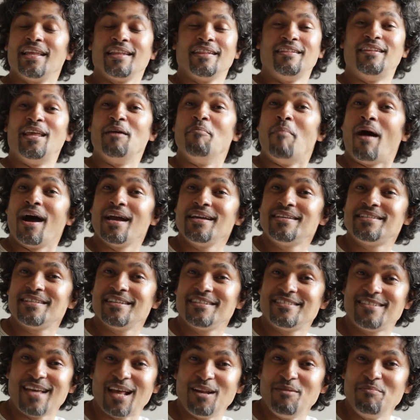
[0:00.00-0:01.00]
They
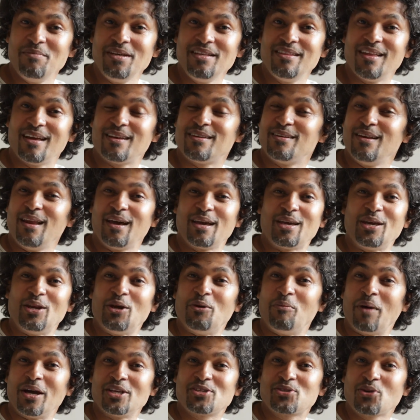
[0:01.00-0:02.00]
might tell me that,
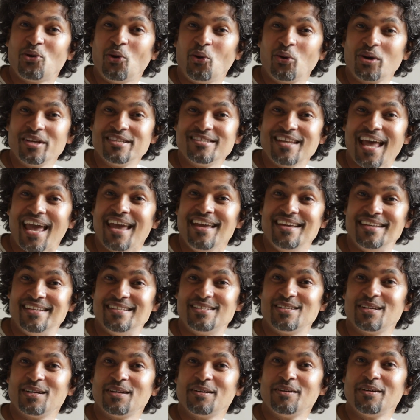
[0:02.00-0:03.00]
my score is
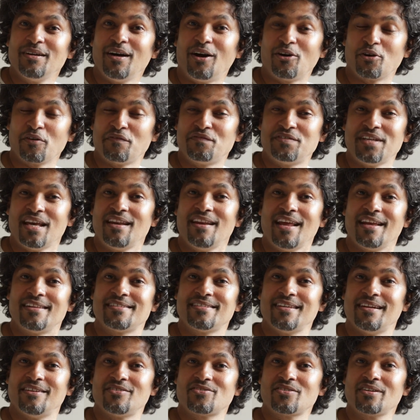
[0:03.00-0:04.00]
8 out of 10,
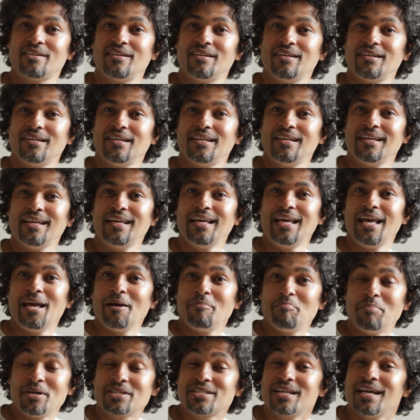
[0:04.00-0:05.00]
etc.
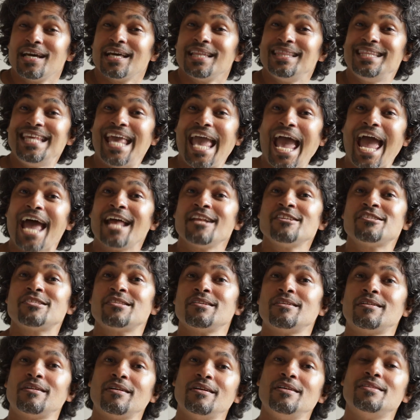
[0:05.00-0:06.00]
But the
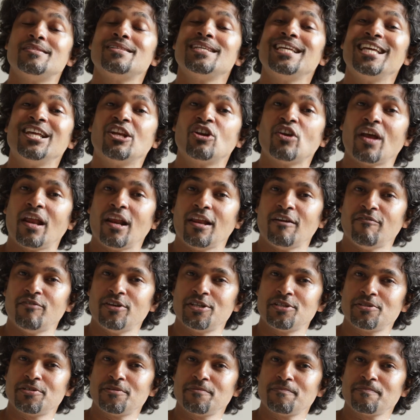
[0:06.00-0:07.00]
answer is
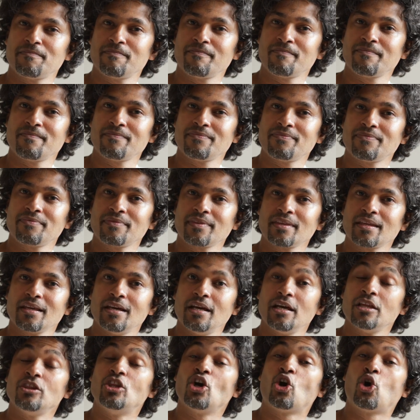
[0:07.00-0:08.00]
irrelevant.
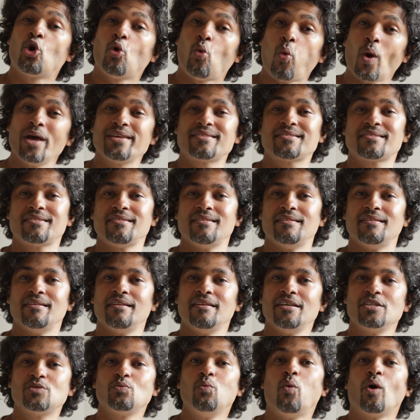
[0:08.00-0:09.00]
The question
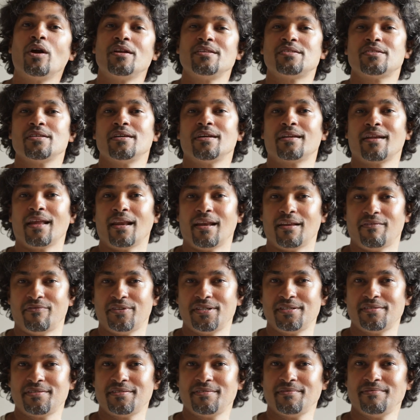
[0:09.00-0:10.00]
is what is relevant.
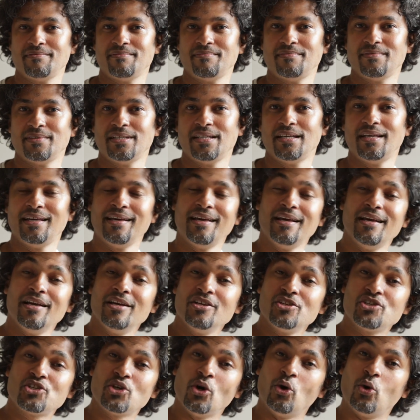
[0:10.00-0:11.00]

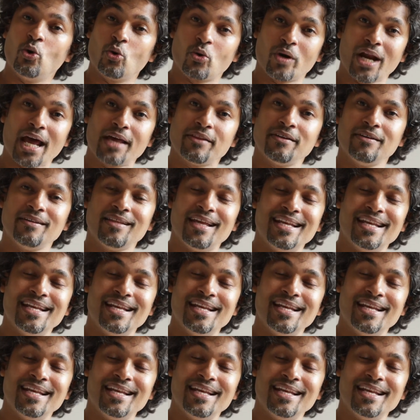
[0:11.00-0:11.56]
So rather